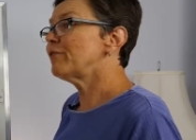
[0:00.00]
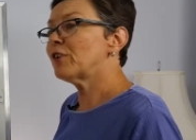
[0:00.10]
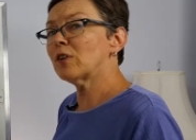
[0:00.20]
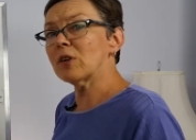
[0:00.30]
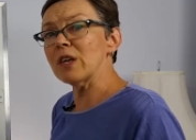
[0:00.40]
if
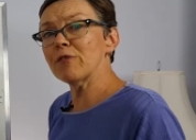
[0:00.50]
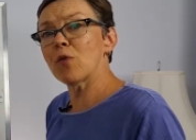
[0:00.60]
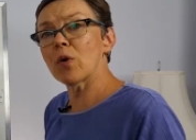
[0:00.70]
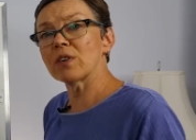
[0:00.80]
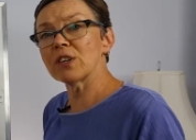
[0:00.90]
you're looking
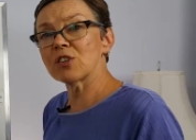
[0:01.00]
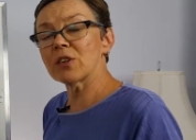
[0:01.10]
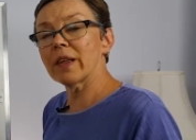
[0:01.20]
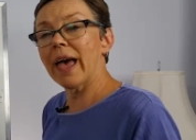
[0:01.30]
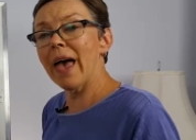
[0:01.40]
for
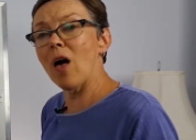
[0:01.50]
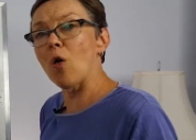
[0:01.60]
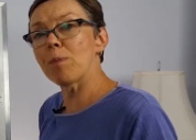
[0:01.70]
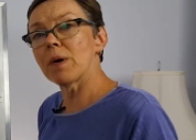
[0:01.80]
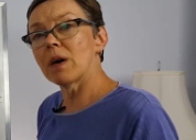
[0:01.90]
additional
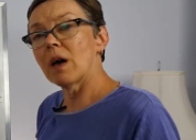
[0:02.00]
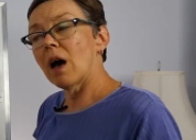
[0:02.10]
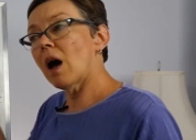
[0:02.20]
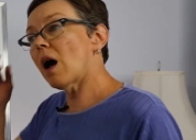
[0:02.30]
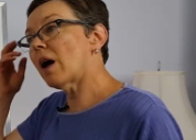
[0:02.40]
help
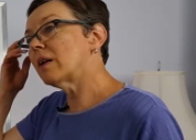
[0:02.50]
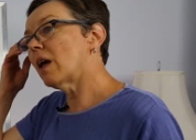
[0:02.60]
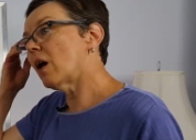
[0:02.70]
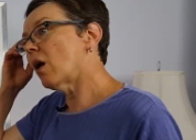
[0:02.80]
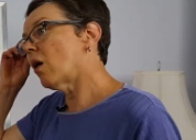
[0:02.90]
on,